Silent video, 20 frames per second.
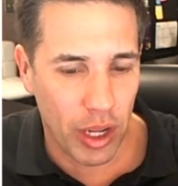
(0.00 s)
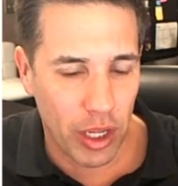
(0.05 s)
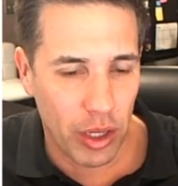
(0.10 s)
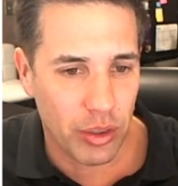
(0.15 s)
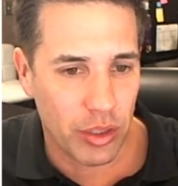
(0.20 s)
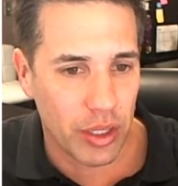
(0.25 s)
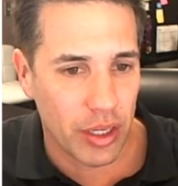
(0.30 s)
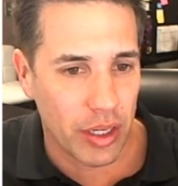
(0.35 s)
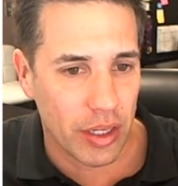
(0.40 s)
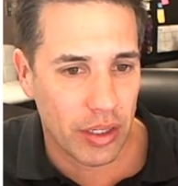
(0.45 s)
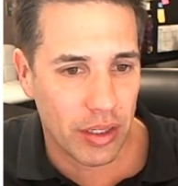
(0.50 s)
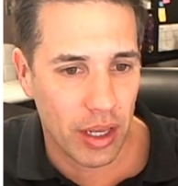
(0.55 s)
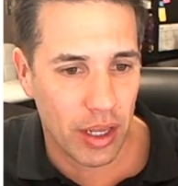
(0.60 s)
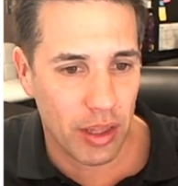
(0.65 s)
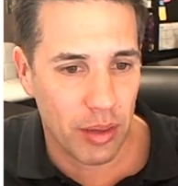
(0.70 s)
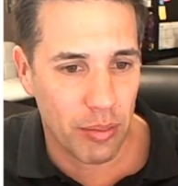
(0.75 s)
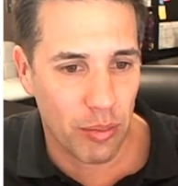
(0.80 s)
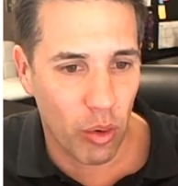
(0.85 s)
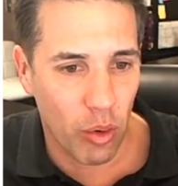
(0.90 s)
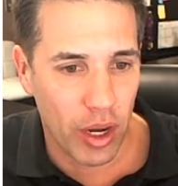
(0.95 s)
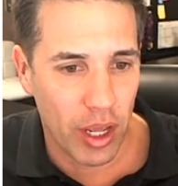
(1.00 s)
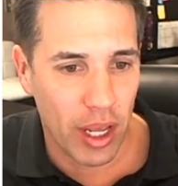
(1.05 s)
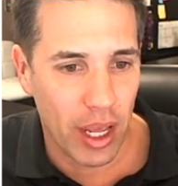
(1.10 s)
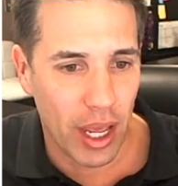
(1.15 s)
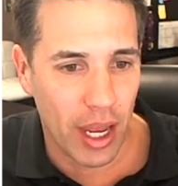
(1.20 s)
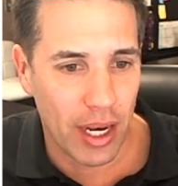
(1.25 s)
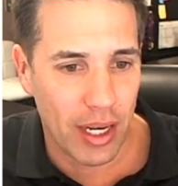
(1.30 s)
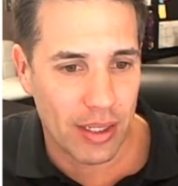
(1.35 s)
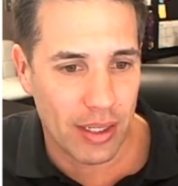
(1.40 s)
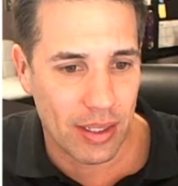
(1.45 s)
Usually it's in the morning
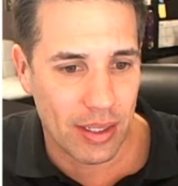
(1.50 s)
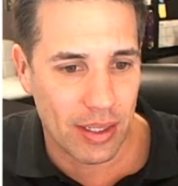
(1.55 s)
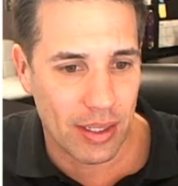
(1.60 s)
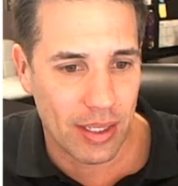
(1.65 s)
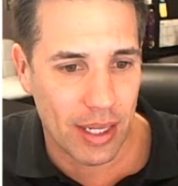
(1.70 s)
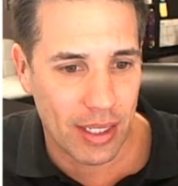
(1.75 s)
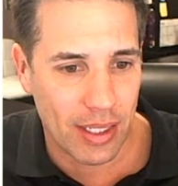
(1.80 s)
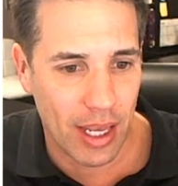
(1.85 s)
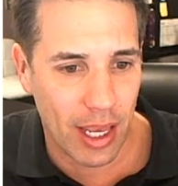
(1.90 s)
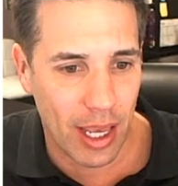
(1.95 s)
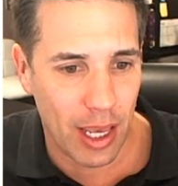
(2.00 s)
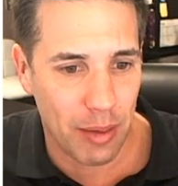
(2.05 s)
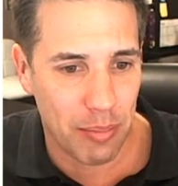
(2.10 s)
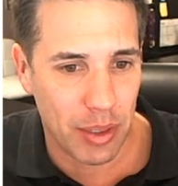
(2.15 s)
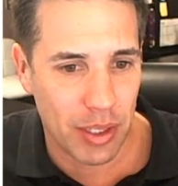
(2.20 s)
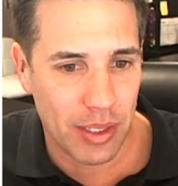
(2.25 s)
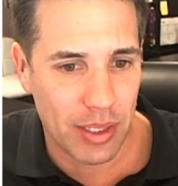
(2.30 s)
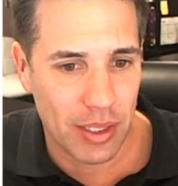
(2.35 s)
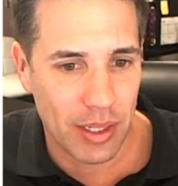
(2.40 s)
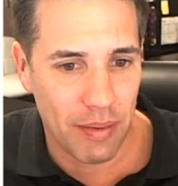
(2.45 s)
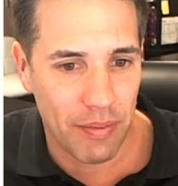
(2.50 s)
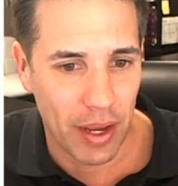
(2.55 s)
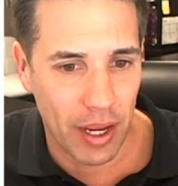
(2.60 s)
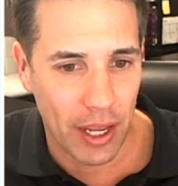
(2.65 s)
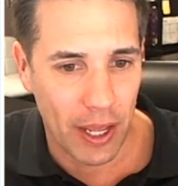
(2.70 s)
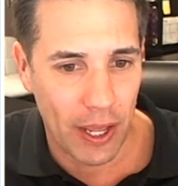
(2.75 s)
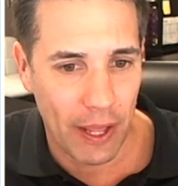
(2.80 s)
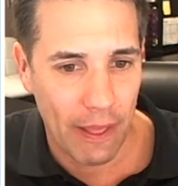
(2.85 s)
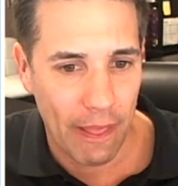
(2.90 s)
and it's at 6 a.m. Pacific.